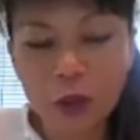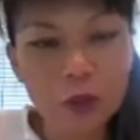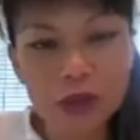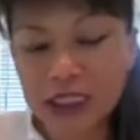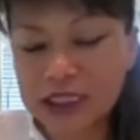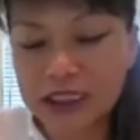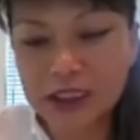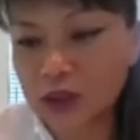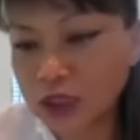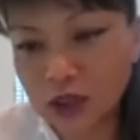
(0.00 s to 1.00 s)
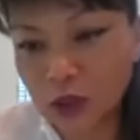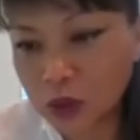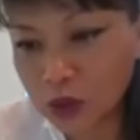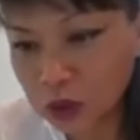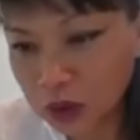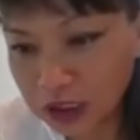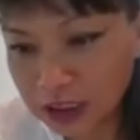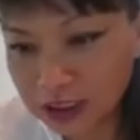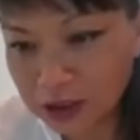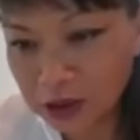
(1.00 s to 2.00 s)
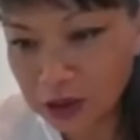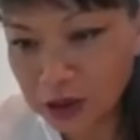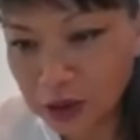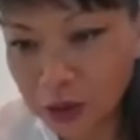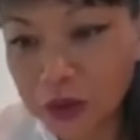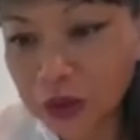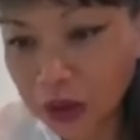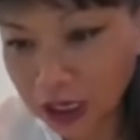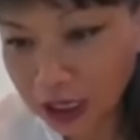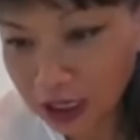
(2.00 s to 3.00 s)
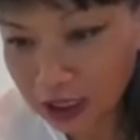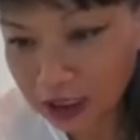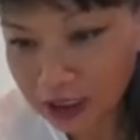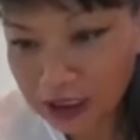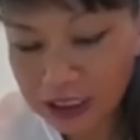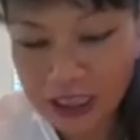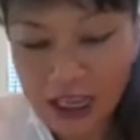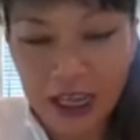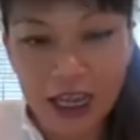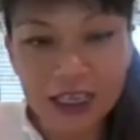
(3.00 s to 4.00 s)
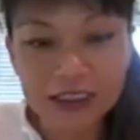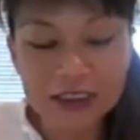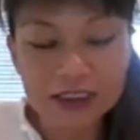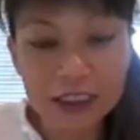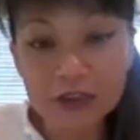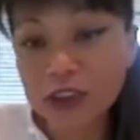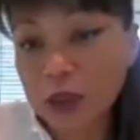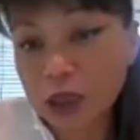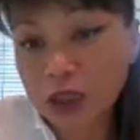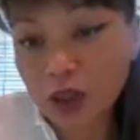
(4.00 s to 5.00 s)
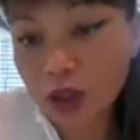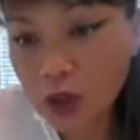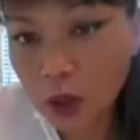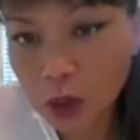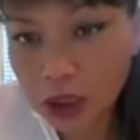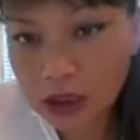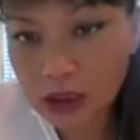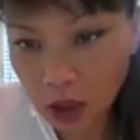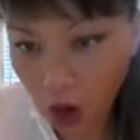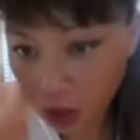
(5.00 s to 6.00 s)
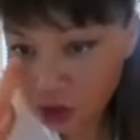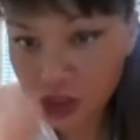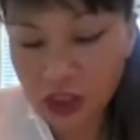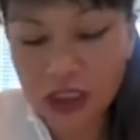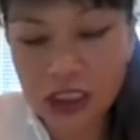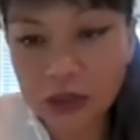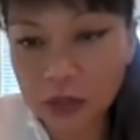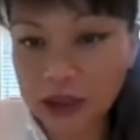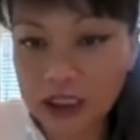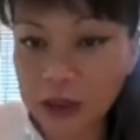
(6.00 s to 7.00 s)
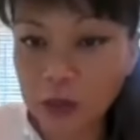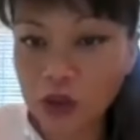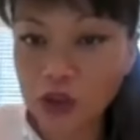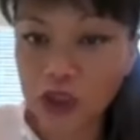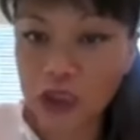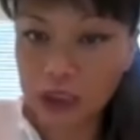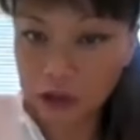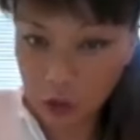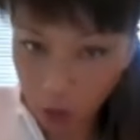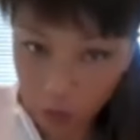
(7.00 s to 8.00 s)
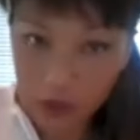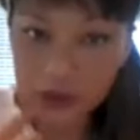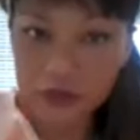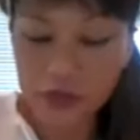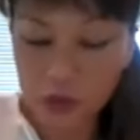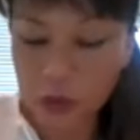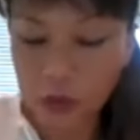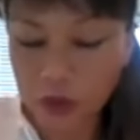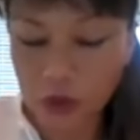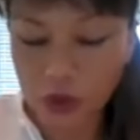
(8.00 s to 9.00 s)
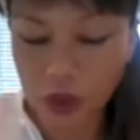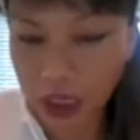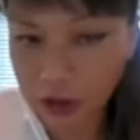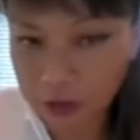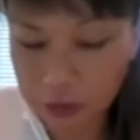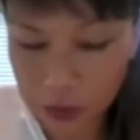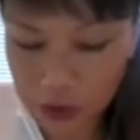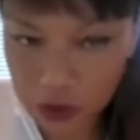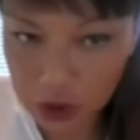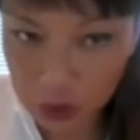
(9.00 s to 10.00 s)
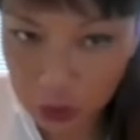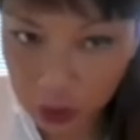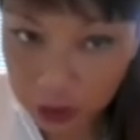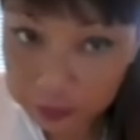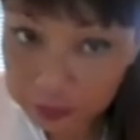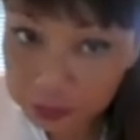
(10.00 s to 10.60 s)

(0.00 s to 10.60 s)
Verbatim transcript: the moment they see you they know you who you are and even they may not know it consciously but they subconsciously already feel the, the, the kind of person that you are